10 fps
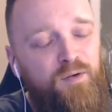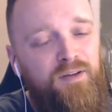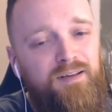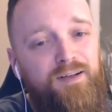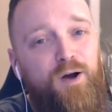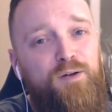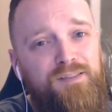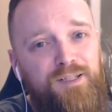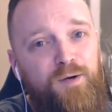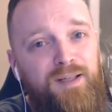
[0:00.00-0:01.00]
the
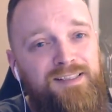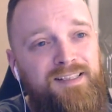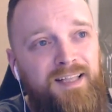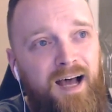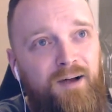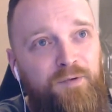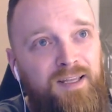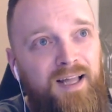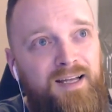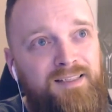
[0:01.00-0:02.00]
consequence to that
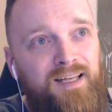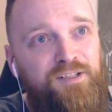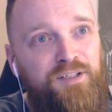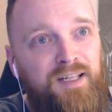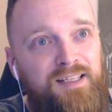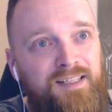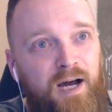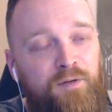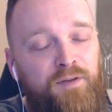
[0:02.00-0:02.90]
realization is now that